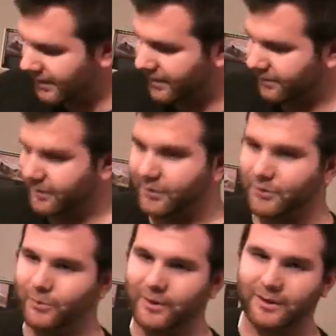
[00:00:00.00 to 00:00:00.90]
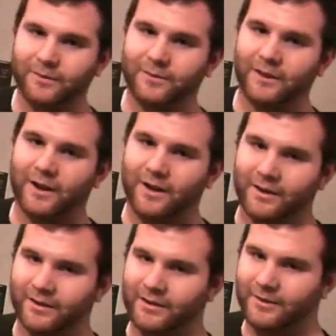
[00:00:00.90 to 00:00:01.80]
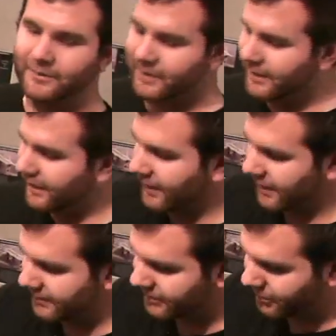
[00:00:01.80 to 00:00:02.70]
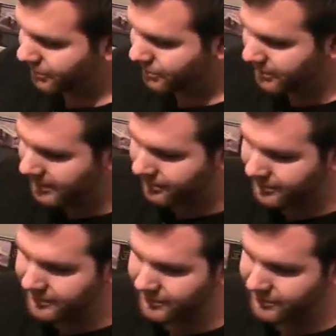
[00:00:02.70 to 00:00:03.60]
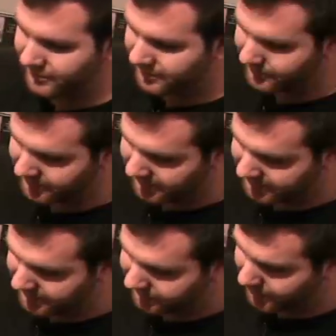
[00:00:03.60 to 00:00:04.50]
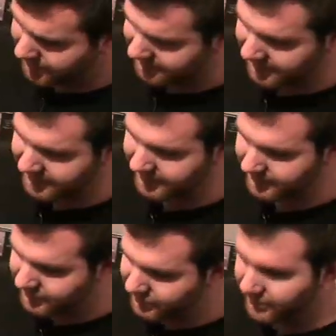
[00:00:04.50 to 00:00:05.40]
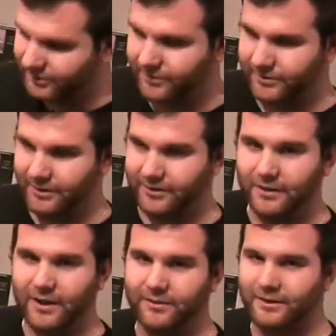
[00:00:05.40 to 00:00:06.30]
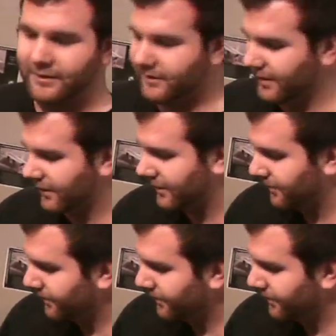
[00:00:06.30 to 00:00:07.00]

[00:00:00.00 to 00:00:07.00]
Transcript: have the wing flying, and so the wood at resource represents, represents this chunk of earth, heavy and thick.